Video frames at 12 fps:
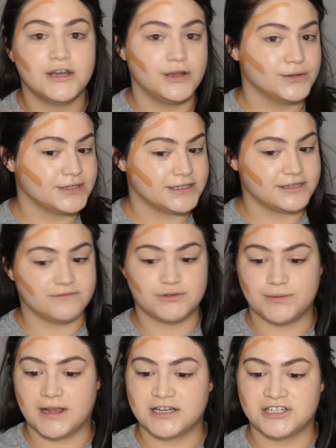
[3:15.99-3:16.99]
no sense of
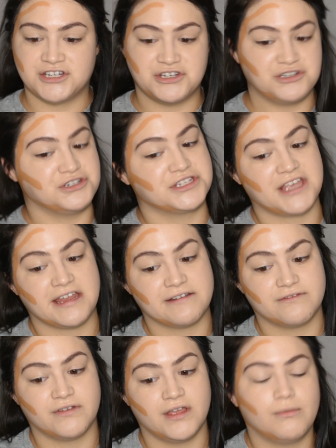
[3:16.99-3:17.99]
direction. You're just kind of,